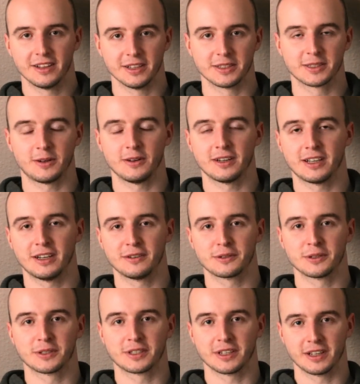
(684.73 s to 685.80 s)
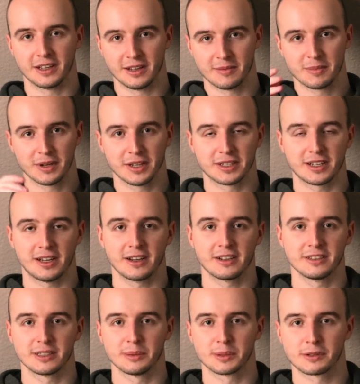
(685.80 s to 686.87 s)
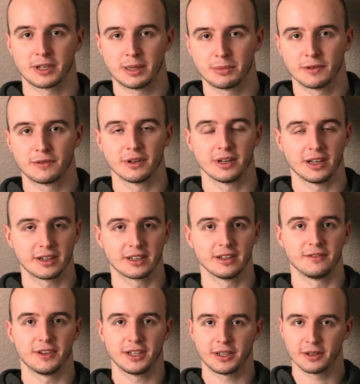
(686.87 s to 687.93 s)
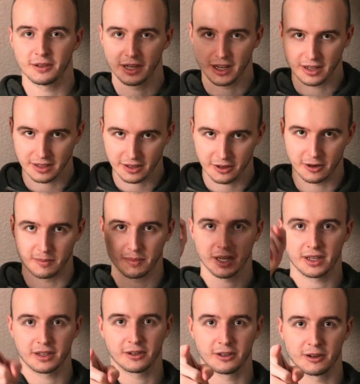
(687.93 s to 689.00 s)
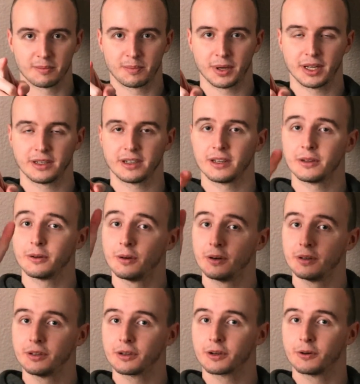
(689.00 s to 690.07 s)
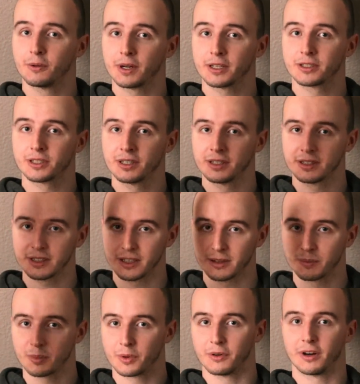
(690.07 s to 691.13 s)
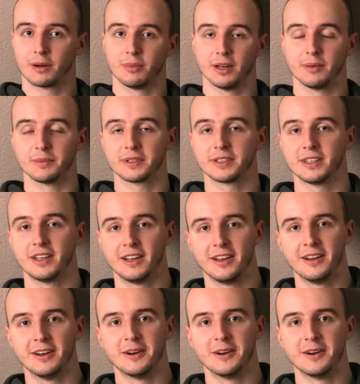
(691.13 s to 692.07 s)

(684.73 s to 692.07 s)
That's all I have to say. Please like and subscribe if you like the video and comment your opinion or your questions and problems.